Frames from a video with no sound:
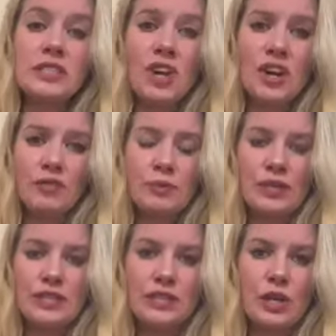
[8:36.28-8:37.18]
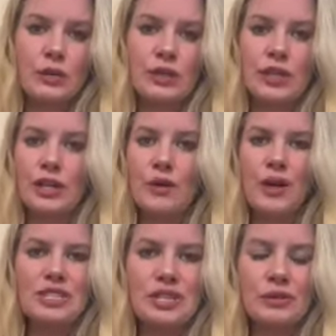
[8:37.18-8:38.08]
start off pretty slowly.
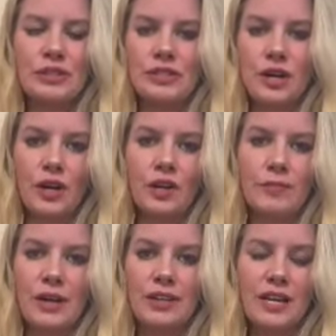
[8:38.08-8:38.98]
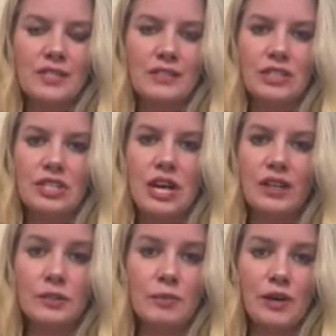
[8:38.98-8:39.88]
I generally start all of my classes in child's